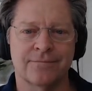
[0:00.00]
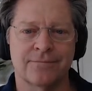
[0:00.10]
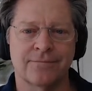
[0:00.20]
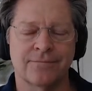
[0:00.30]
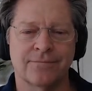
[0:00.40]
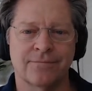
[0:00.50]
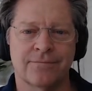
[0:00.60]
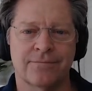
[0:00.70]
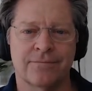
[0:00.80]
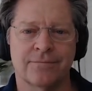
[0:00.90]

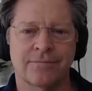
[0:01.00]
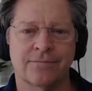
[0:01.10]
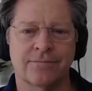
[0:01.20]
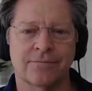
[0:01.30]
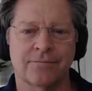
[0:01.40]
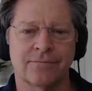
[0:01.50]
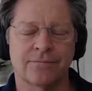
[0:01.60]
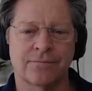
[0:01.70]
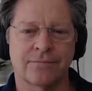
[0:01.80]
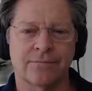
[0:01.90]

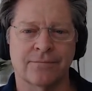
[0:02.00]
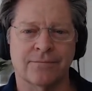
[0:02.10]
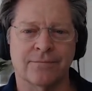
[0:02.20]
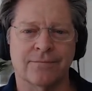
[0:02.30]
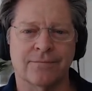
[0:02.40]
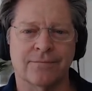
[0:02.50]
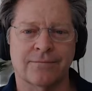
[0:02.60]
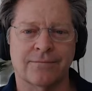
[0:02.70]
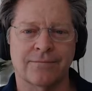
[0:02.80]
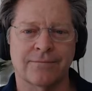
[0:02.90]

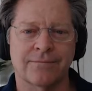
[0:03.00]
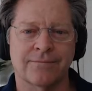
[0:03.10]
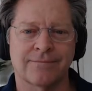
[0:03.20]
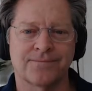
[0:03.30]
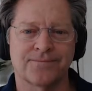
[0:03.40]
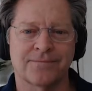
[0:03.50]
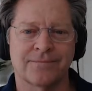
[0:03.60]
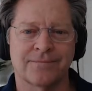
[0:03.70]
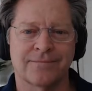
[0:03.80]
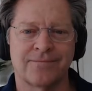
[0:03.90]

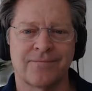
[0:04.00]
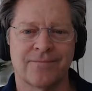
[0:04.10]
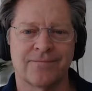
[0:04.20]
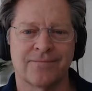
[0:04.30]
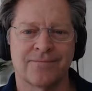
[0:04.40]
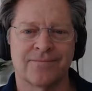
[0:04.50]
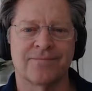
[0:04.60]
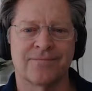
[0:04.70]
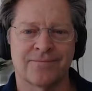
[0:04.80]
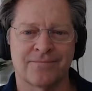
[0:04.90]

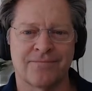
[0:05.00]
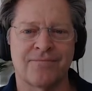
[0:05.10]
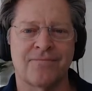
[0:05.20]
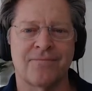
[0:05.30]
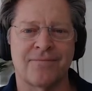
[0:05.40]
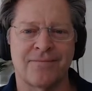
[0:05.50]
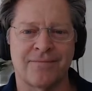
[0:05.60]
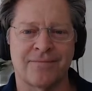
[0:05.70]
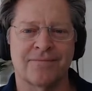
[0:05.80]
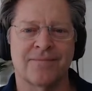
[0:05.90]

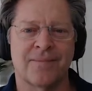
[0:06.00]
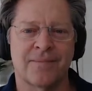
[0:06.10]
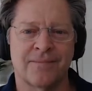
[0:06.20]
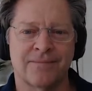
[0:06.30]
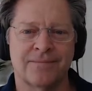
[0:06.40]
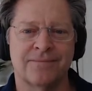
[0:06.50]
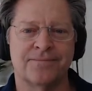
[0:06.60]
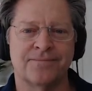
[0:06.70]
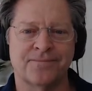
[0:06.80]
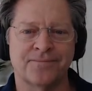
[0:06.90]

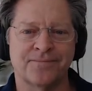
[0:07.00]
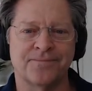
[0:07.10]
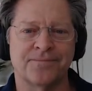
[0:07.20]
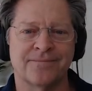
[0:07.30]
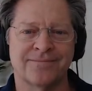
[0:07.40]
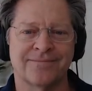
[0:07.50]
(not speaking)